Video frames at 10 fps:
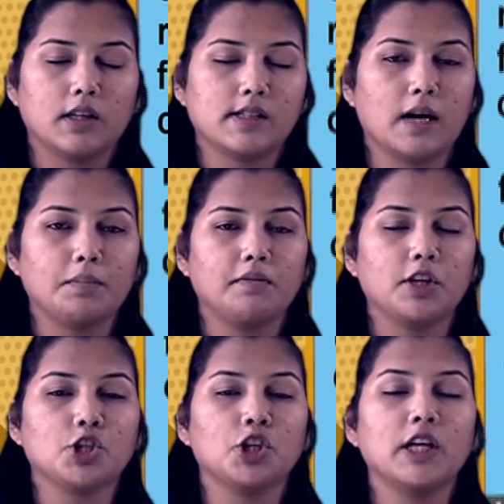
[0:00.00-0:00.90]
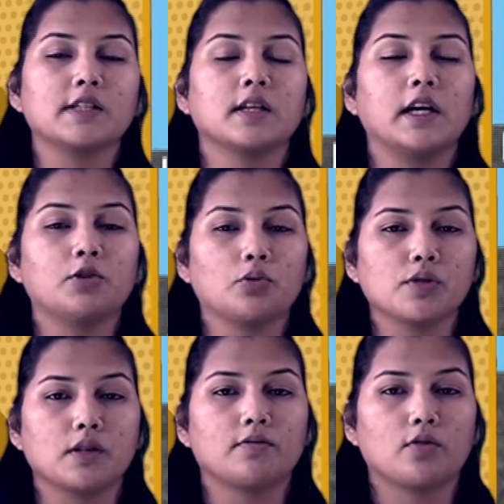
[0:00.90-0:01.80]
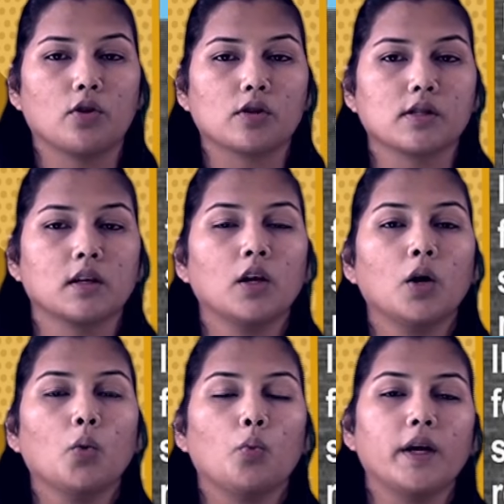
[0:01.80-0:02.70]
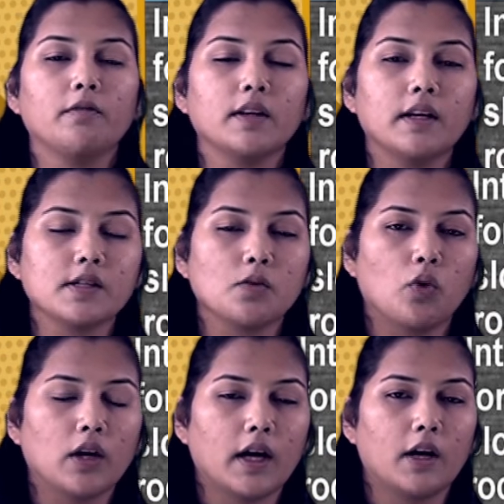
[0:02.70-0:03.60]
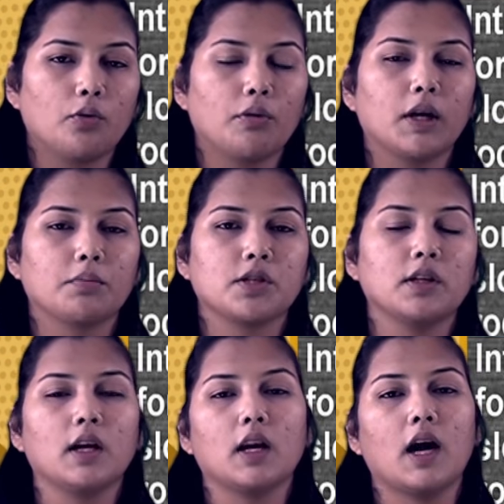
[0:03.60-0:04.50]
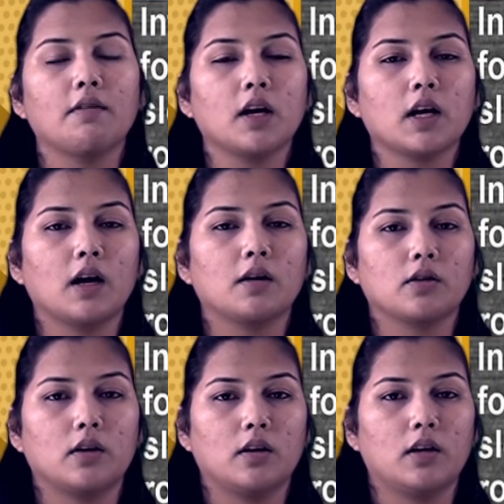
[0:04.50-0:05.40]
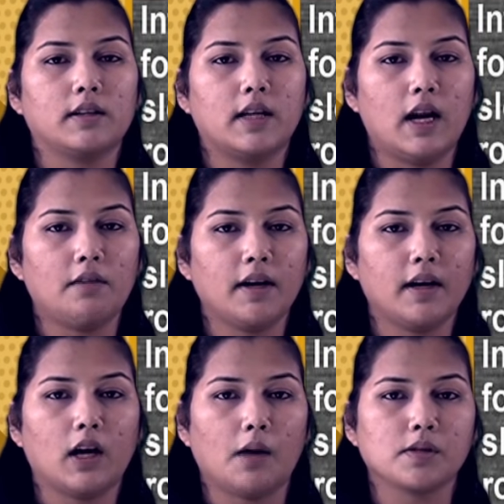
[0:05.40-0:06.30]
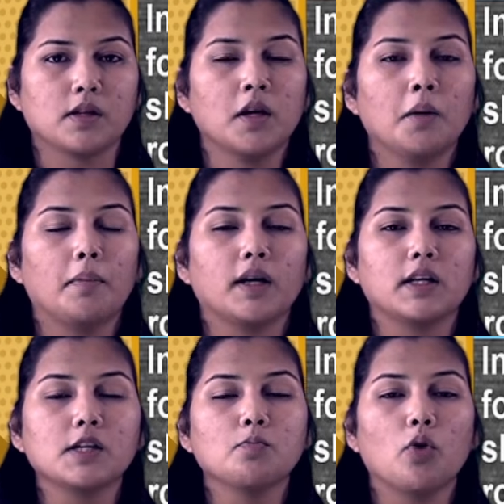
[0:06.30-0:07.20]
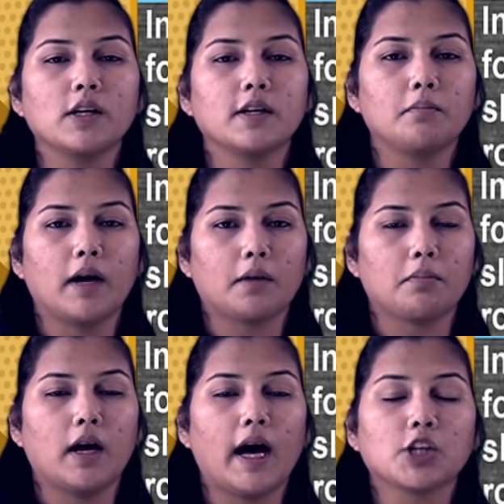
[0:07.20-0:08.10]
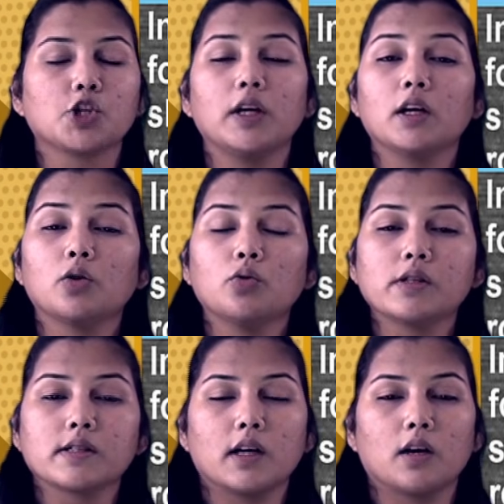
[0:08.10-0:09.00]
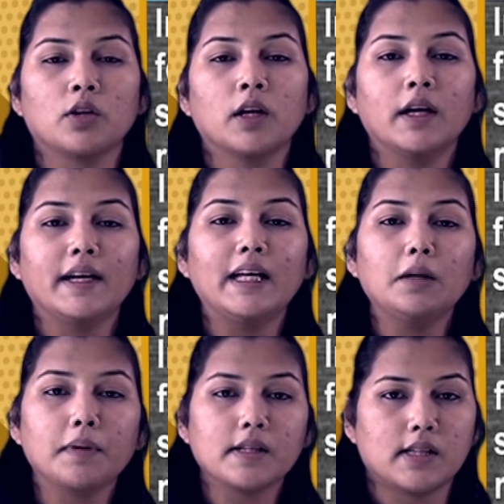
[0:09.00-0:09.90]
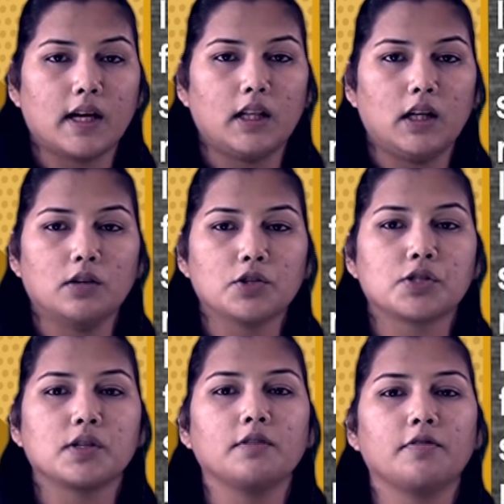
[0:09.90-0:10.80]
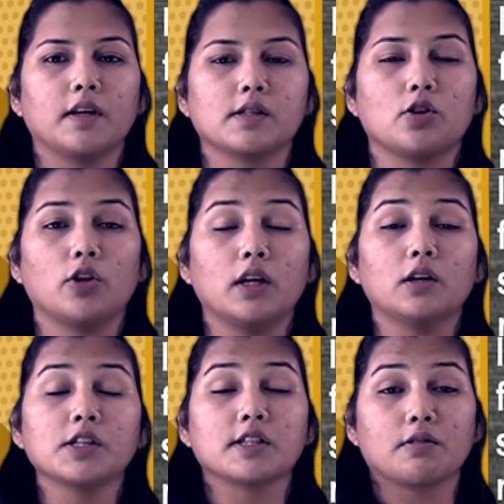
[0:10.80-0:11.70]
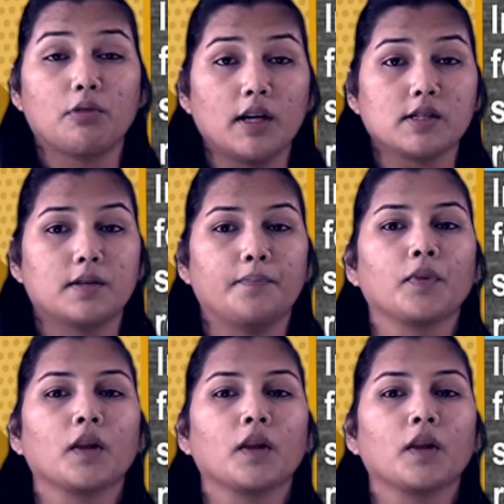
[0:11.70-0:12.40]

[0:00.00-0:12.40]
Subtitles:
subdivision is the intrusive rocks. Whenever there is a volcano eruption, the lava erupts, but this molten magma actually cools down deep inside the Earth's surface or the Earth's crust.